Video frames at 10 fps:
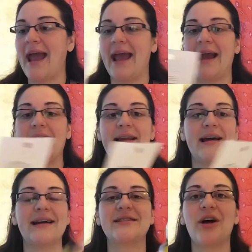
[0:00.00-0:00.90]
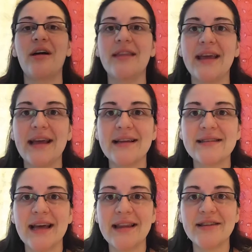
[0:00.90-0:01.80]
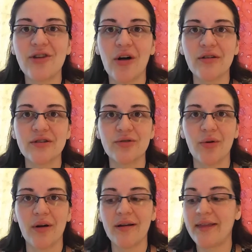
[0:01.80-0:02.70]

and I saw these in the dollar store.